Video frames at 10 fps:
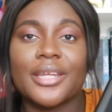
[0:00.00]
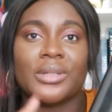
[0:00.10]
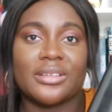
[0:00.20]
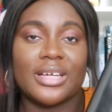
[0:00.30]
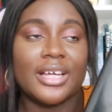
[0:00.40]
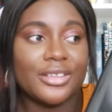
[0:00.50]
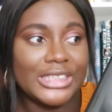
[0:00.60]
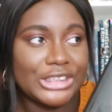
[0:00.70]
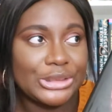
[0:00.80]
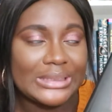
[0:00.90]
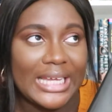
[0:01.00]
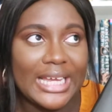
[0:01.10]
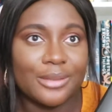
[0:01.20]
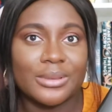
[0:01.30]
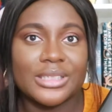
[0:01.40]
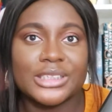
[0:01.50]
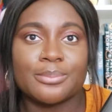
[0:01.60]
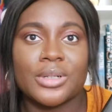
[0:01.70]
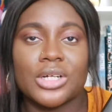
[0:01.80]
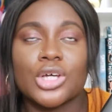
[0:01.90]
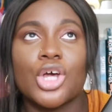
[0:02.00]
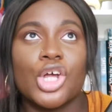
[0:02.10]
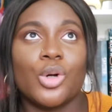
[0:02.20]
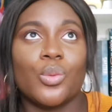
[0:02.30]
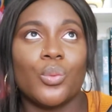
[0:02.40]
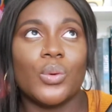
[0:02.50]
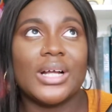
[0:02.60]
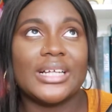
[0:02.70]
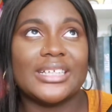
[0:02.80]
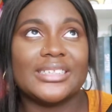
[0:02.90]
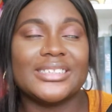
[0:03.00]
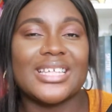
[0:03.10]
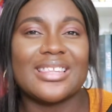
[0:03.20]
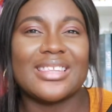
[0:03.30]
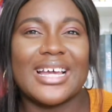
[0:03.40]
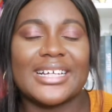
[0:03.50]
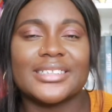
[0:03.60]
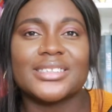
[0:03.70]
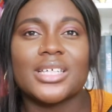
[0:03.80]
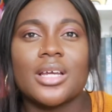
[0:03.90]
One of the other issues I had with this book was that